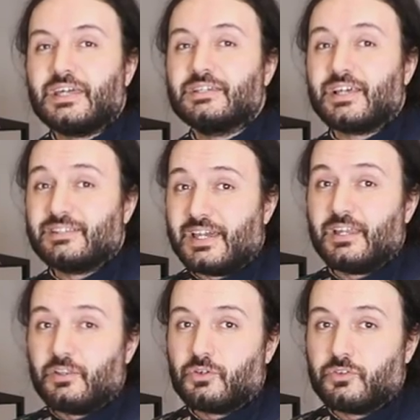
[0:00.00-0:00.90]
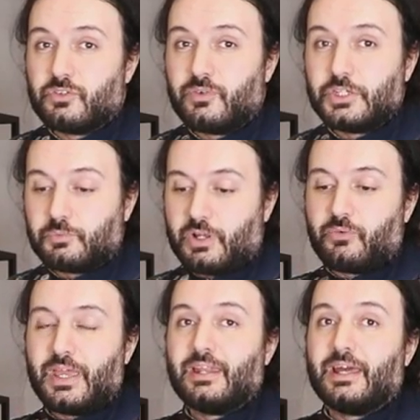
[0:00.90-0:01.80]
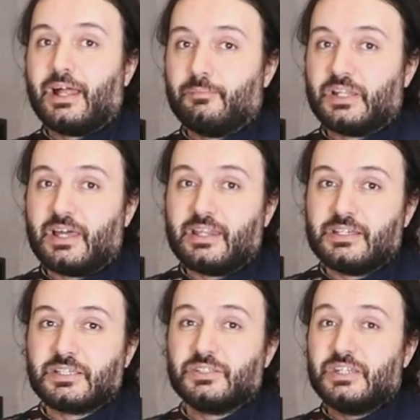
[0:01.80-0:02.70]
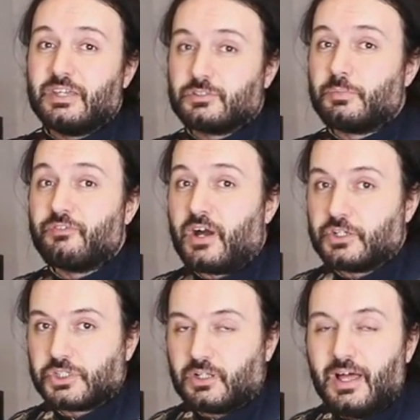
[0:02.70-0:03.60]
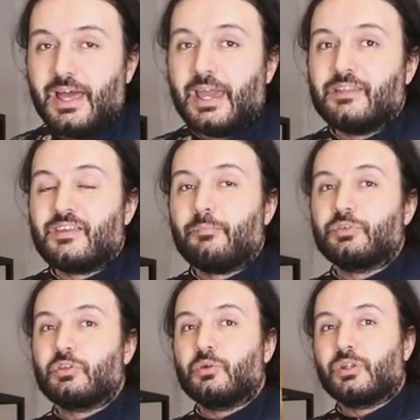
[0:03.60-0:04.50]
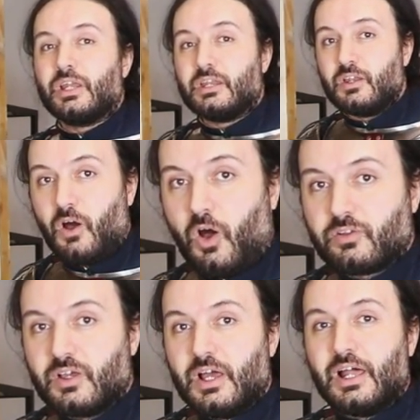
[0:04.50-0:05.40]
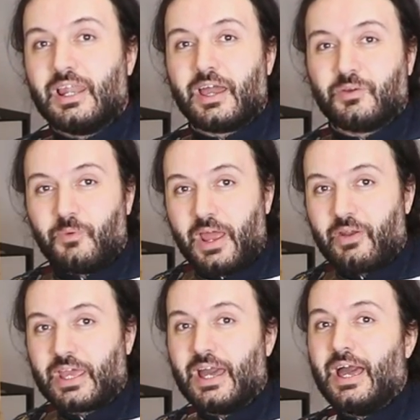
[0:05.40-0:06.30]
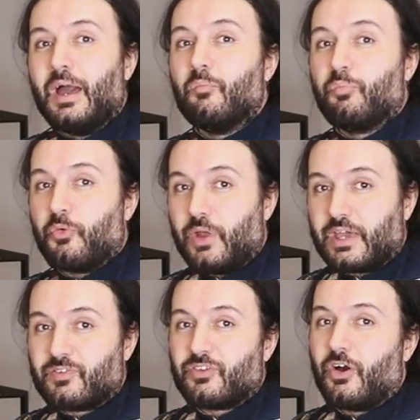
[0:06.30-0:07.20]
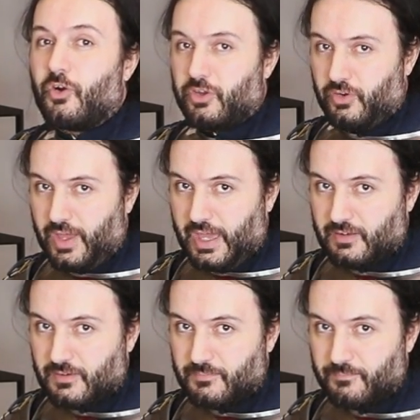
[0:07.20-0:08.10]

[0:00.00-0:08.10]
things are taken into consideration when creating a helmet like this, because it needs to be functional. It's absolutely not like wearing bricks on your head.